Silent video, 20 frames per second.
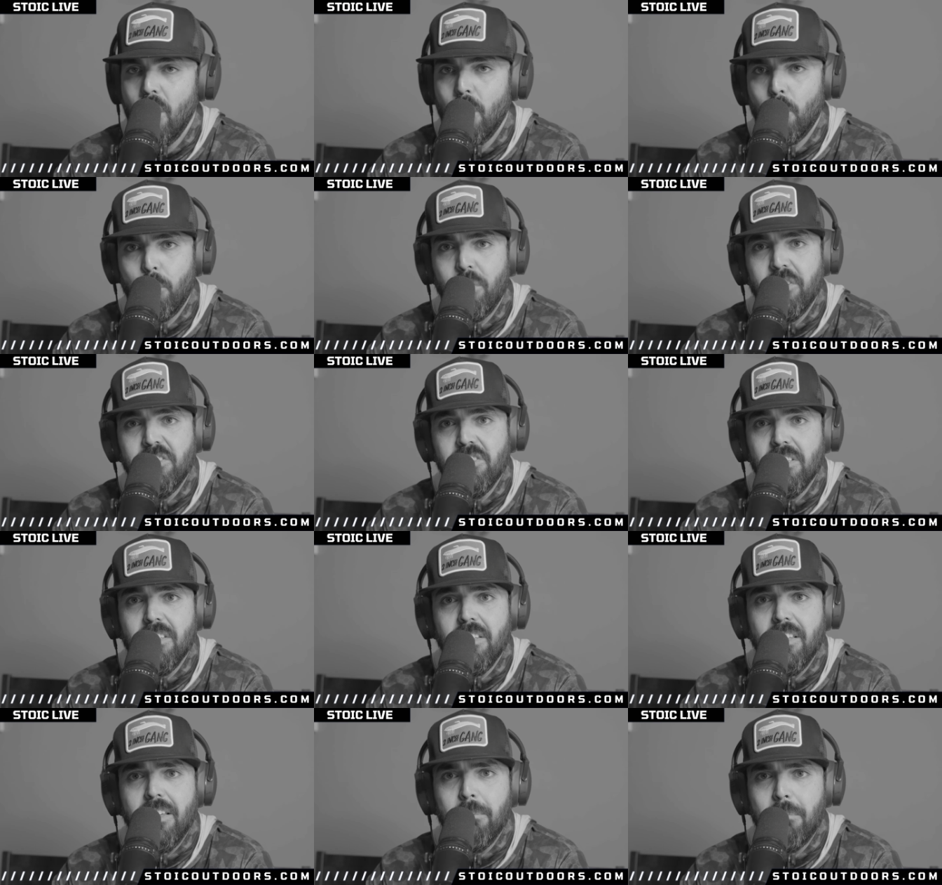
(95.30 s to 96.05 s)

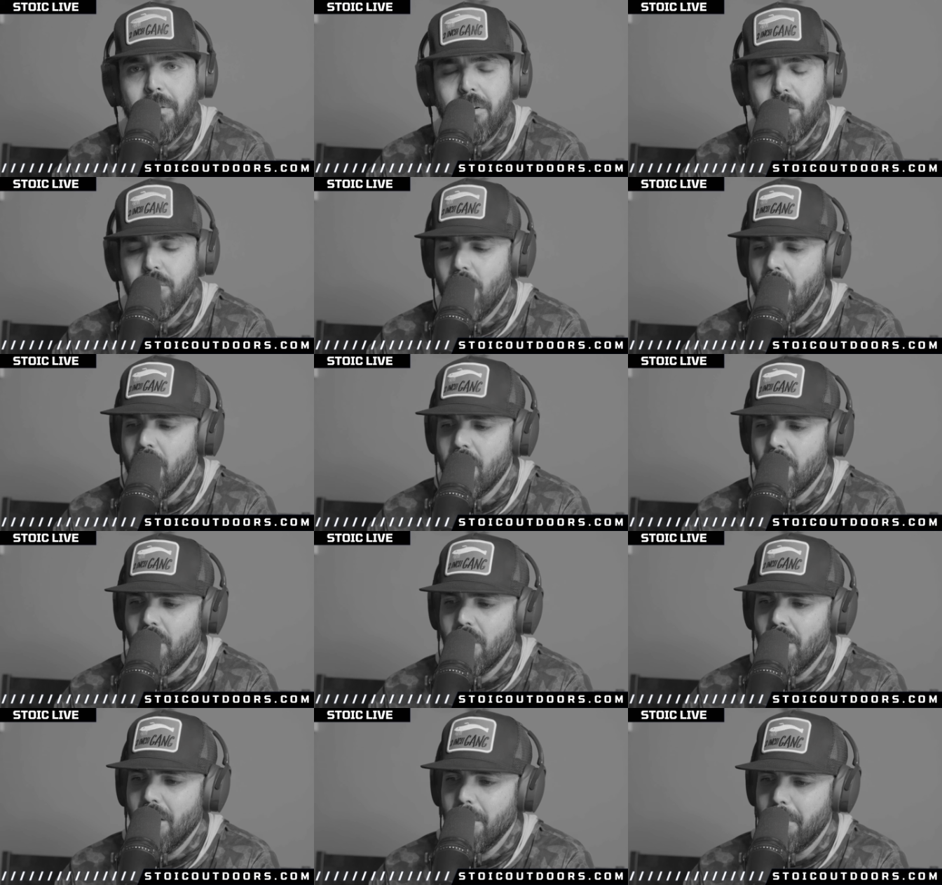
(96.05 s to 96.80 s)
Recently, my
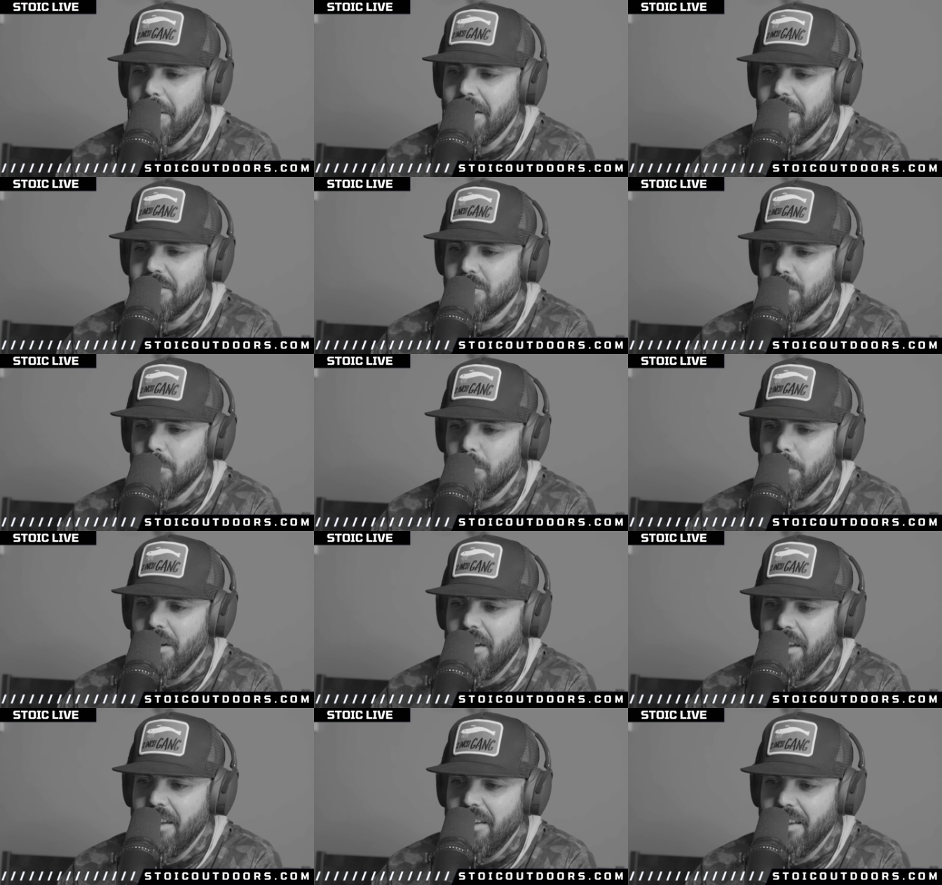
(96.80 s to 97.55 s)
father-in-law passed
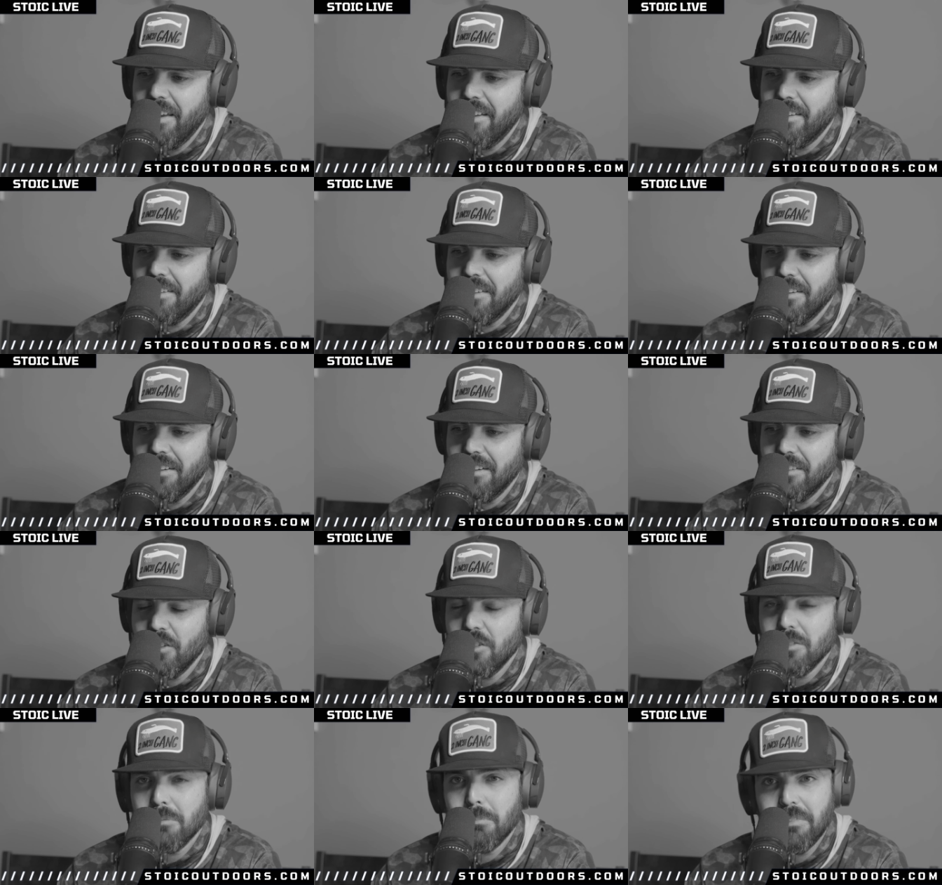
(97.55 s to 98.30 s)
away, and uh,
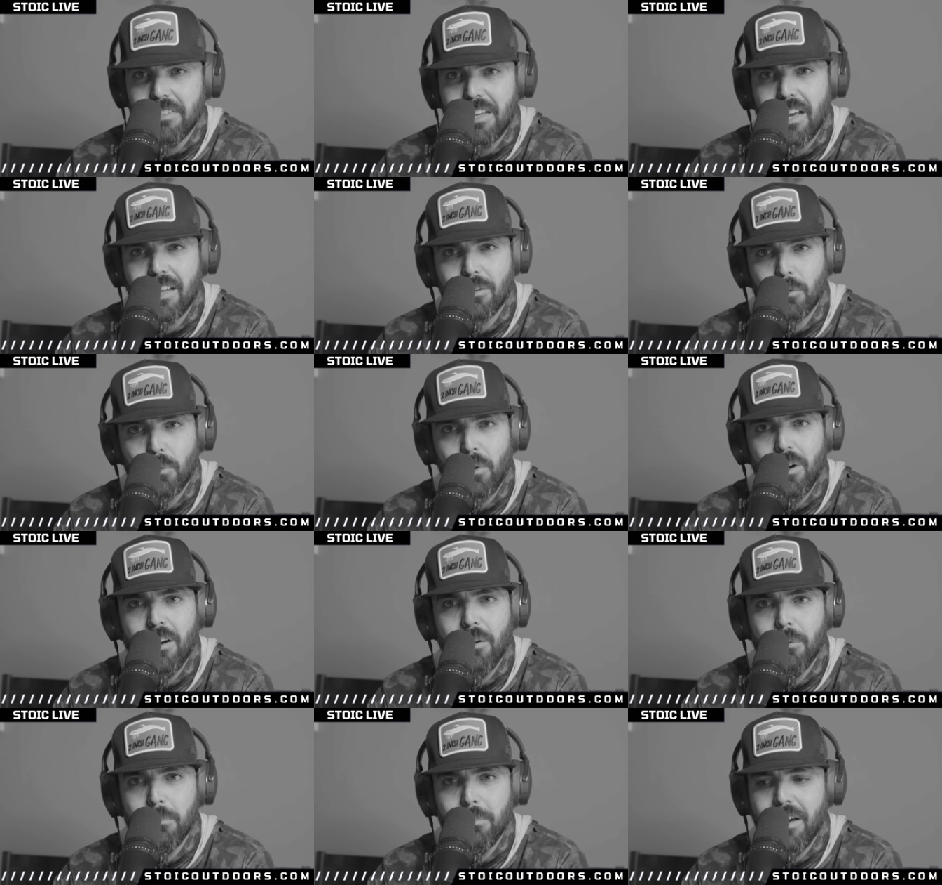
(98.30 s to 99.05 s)
lost my dad a
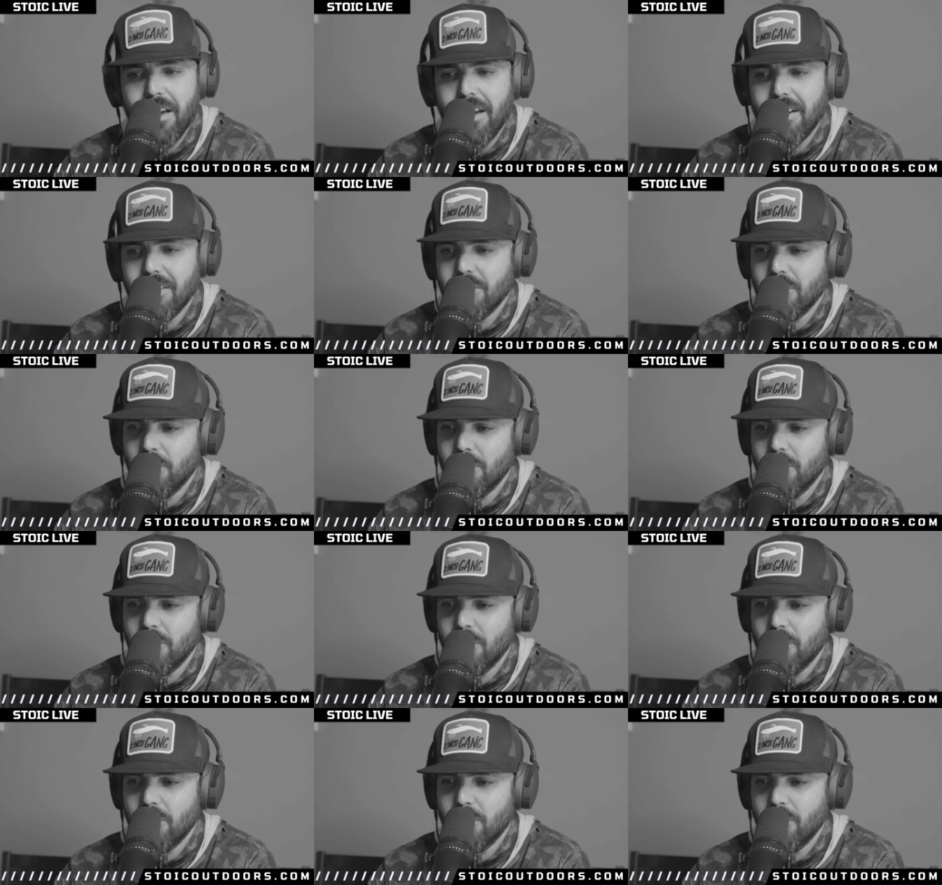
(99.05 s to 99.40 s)
while back.